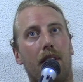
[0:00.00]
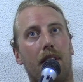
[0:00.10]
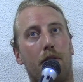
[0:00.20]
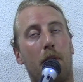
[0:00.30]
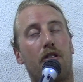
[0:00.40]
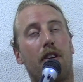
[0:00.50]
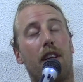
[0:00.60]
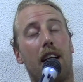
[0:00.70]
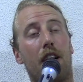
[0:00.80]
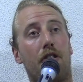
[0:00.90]
especially
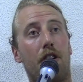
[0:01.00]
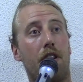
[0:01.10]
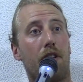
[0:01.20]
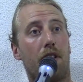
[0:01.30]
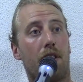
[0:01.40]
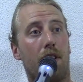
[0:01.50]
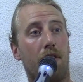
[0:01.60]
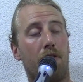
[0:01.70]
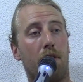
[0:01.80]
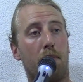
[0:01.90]
the last year
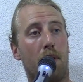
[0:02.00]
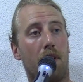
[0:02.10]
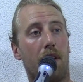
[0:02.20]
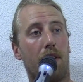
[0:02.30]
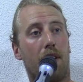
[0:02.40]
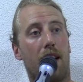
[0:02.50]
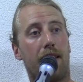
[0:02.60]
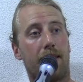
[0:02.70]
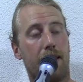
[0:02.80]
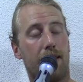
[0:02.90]
of football there, the
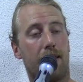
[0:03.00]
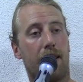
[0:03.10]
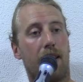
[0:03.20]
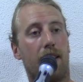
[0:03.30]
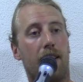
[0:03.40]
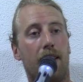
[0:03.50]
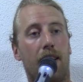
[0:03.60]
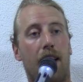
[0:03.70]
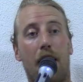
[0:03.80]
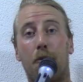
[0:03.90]
last season there,
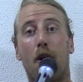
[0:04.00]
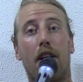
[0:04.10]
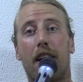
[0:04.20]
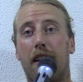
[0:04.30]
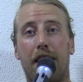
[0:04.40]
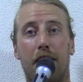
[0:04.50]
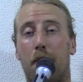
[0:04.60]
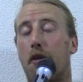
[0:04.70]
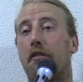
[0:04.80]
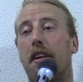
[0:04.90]
ironically, the
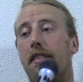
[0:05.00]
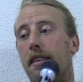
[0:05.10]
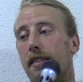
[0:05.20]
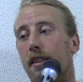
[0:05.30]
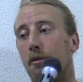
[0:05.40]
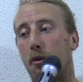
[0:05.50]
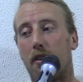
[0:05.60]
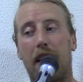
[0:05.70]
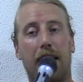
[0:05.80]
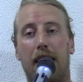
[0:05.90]
perfect season
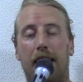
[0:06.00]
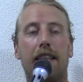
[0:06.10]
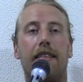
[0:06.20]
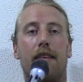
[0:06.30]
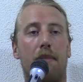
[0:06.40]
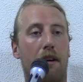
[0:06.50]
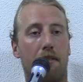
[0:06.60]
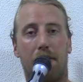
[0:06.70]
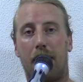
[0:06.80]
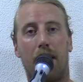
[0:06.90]
was like the least amount
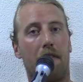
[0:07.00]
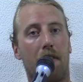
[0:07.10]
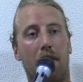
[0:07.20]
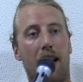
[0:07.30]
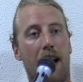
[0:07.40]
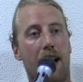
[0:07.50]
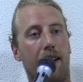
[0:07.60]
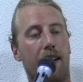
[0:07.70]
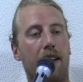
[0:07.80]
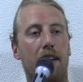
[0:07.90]
of fun I've ever
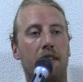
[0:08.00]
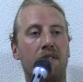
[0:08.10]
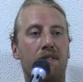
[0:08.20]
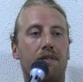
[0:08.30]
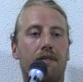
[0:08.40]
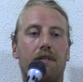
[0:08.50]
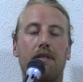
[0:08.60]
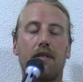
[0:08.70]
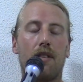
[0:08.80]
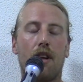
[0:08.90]
had.
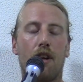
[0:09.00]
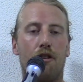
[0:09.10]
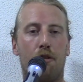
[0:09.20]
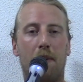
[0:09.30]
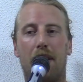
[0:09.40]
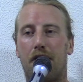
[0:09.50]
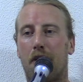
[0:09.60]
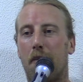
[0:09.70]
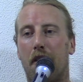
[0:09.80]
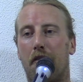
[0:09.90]
Just because
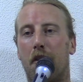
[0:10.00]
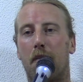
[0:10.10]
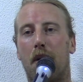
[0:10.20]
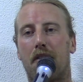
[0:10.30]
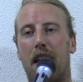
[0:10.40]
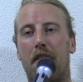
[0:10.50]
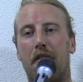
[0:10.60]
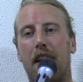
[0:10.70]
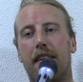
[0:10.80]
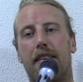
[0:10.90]
from the football side of
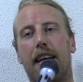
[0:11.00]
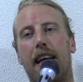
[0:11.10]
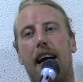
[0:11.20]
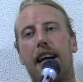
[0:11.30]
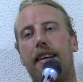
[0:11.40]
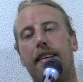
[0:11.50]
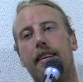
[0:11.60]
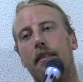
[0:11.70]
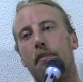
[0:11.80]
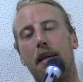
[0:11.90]
things, like I
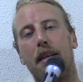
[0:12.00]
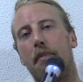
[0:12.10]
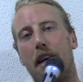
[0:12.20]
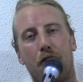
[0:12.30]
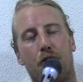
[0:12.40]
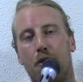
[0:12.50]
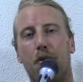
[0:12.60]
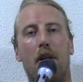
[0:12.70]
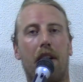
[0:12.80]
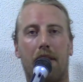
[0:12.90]
couldn't be my
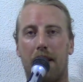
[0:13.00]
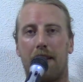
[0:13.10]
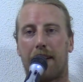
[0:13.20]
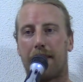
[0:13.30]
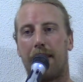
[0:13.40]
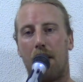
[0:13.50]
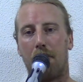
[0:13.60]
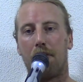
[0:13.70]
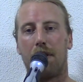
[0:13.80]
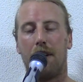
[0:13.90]
true authentic
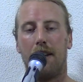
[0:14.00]
self.